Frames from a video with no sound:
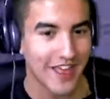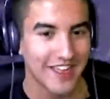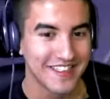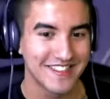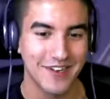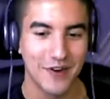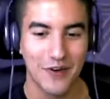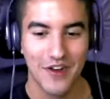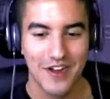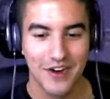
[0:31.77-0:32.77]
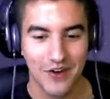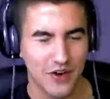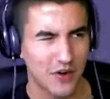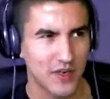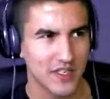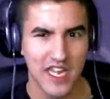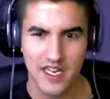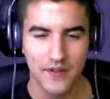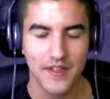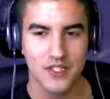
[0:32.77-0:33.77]
that, so, or what is it?
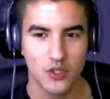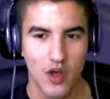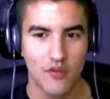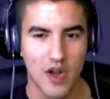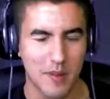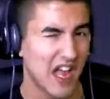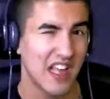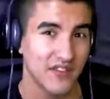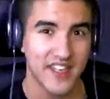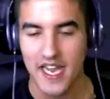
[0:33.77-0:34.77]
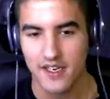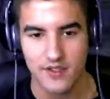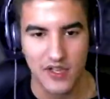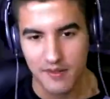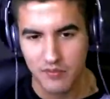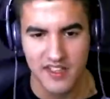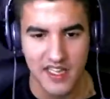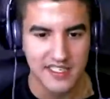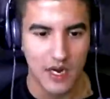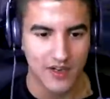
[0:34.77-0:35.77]
Yeah, I don't think it's 12. I'm, i live in Canada, so I think
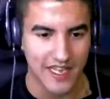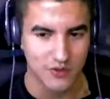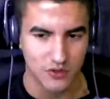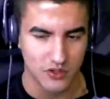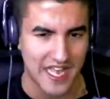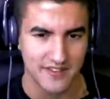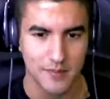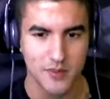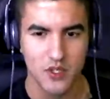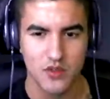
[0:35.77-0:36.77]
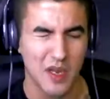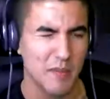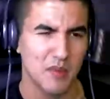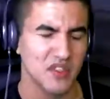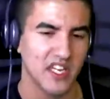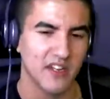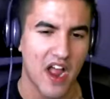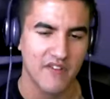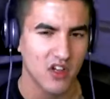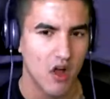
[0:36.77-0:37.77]
that's how it actually adds up to. Some people, it's like
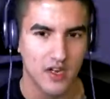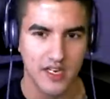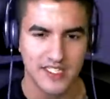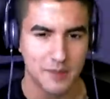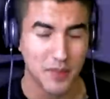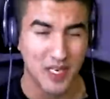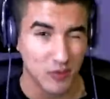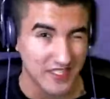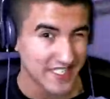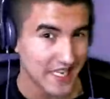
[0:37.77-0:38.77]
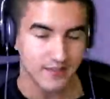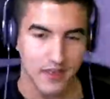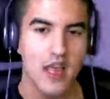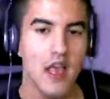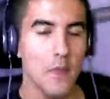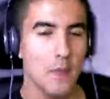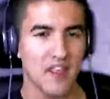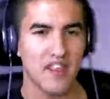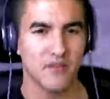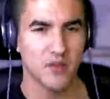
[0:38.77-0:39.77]
5 o'clock. It ends up being reset.
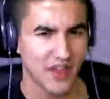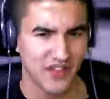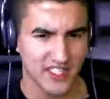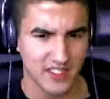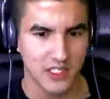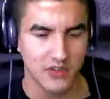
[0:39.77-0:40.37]
And then for me, I think it's